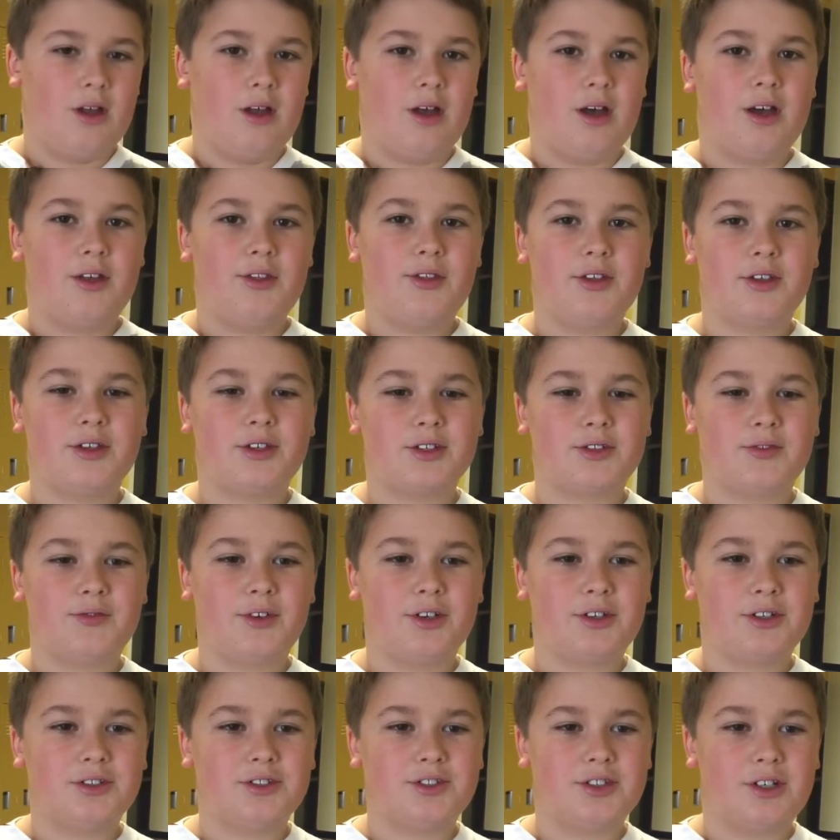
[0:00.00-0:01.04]
I think it's
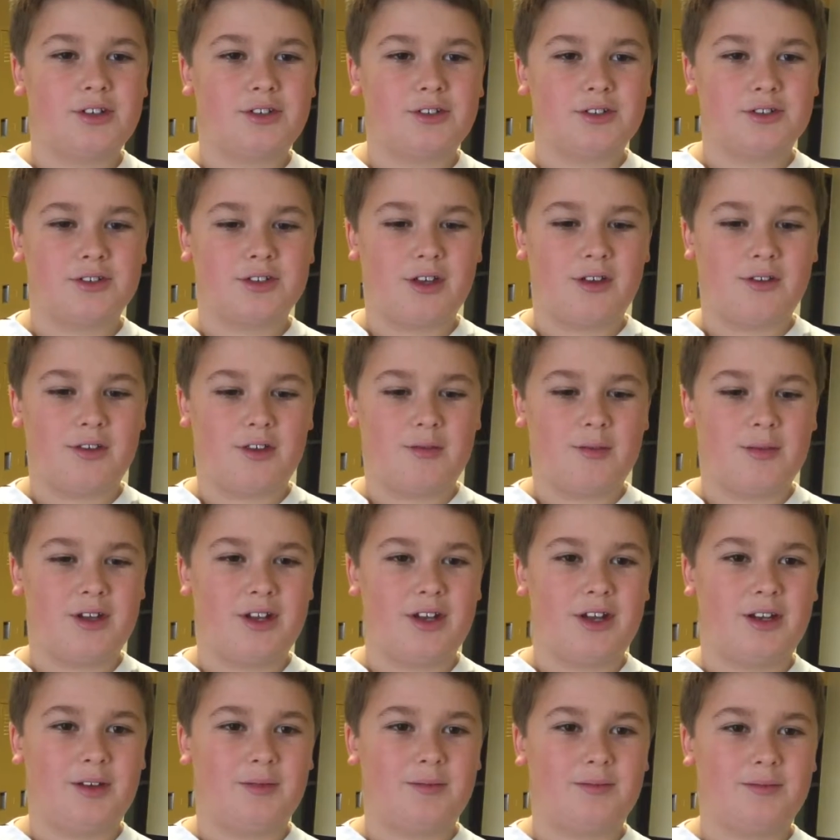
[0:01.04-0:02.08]
very generous of them and
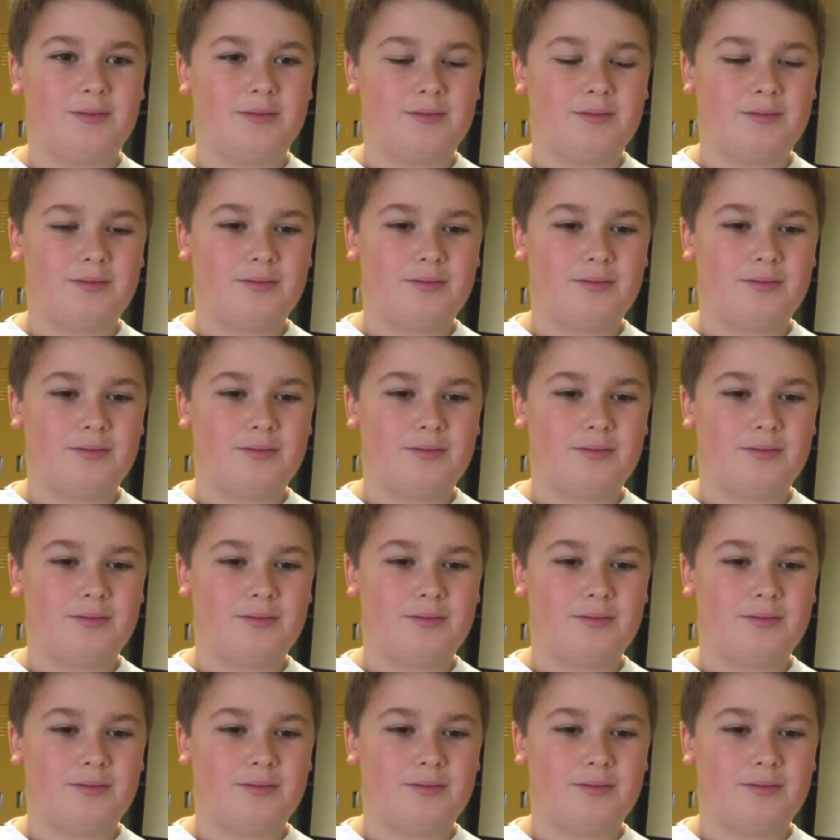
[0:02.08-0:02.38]
I'm